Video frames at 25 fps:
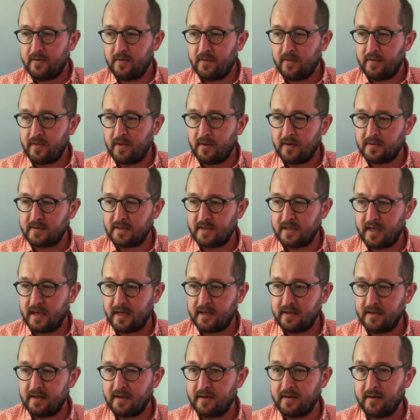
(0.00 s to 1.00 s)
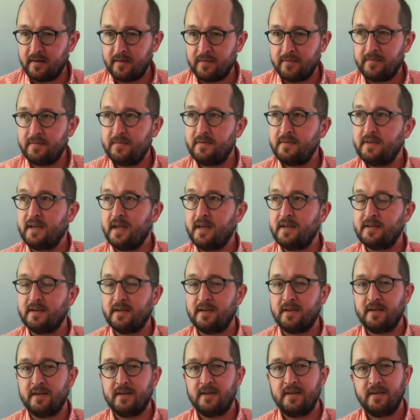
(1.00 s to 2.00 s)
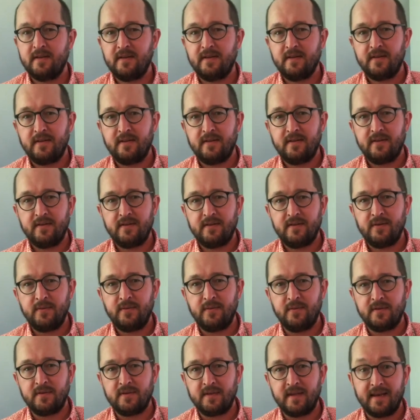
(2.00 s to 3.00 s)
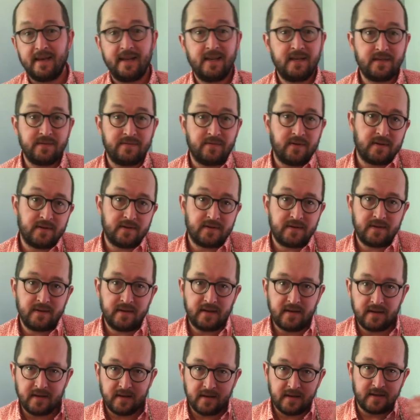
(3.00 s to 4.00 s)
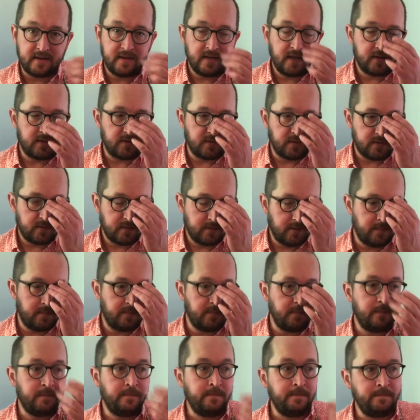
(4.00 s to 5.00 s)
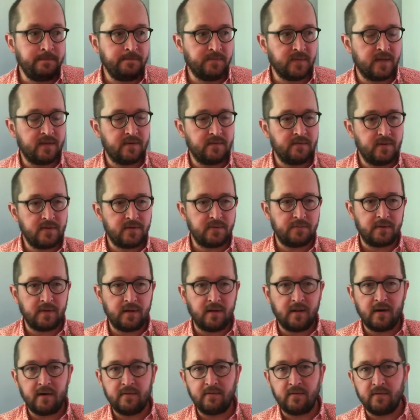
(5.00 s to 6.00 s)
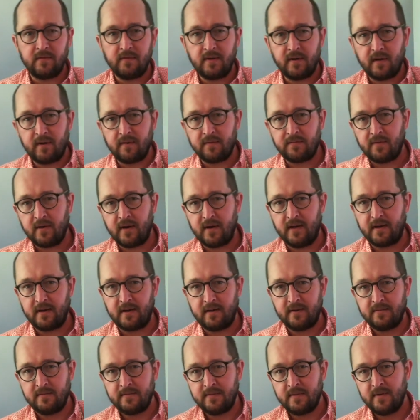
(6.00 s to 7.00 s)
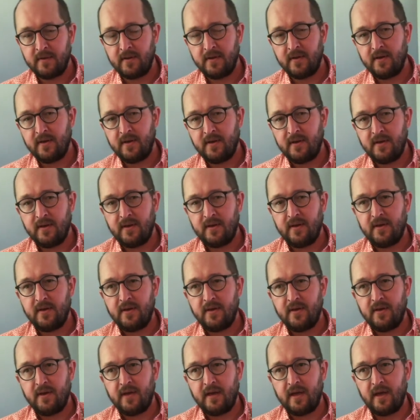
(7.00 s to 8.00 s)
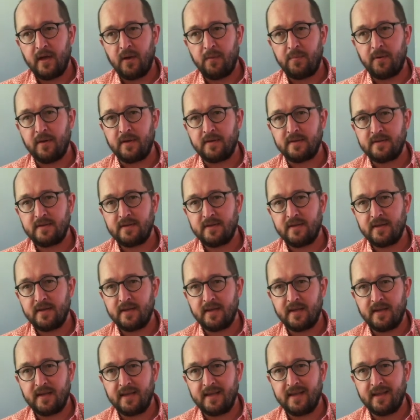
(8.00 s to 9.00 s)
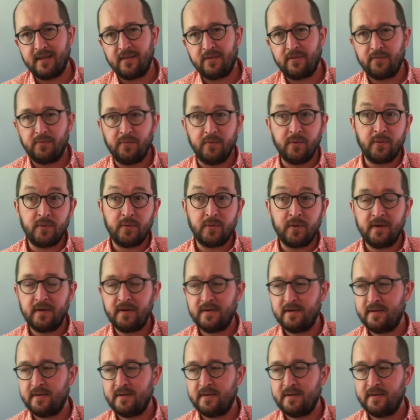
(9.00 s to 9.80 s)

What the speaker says: there's the idea of teaching tunes that each of us, the teachers, individually love and are finding help us get through